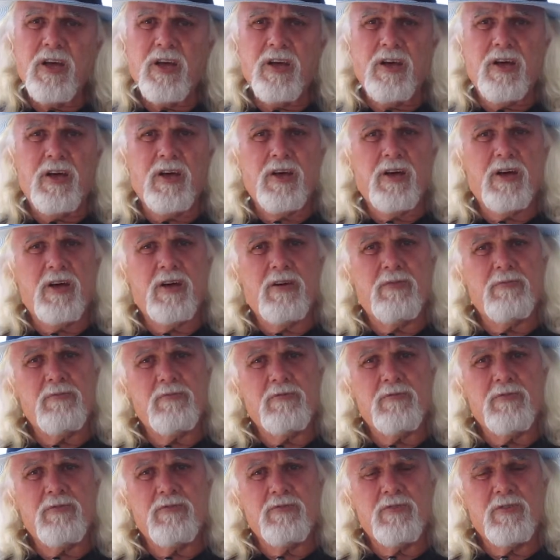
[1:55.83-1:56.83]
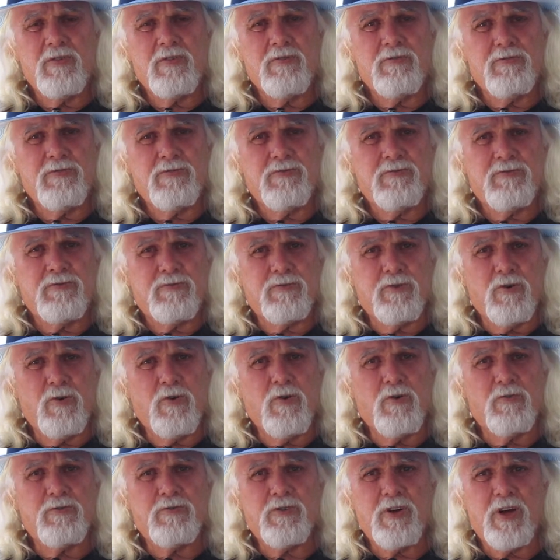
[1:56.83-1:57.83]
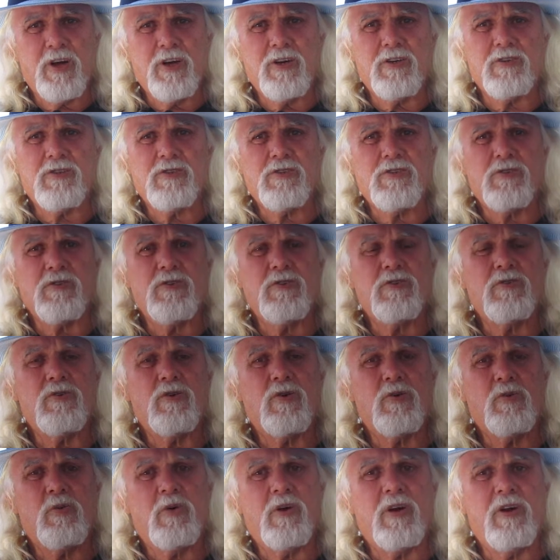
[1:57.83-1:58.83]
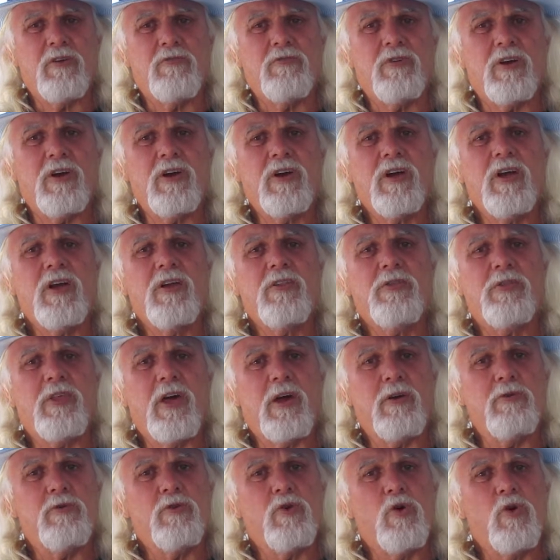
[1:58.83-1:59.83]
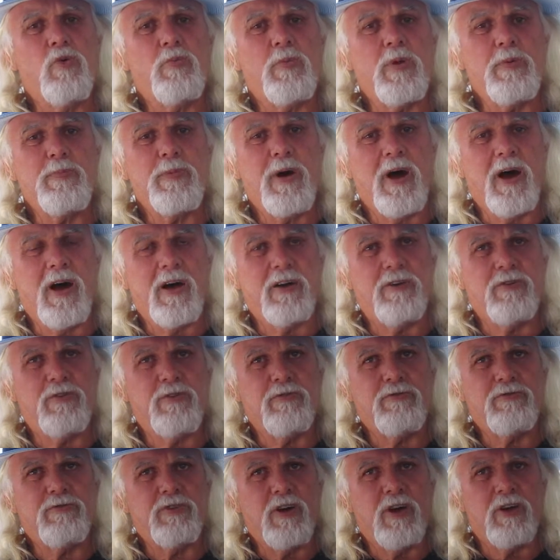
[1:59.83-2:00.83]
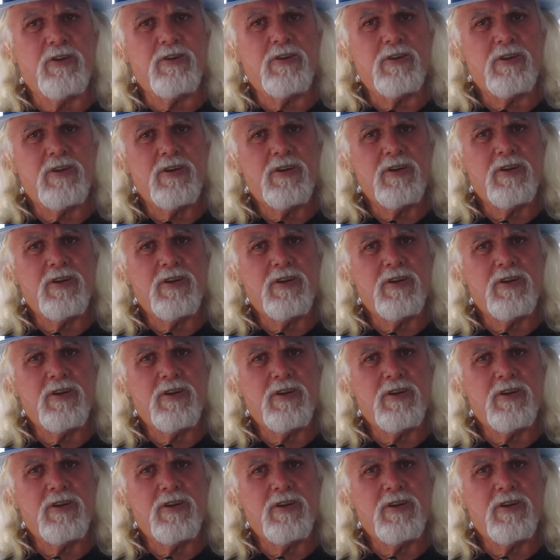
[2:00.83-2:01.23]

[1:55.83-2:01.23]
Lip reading: 4,000 or whatever, they would all be part of the fund.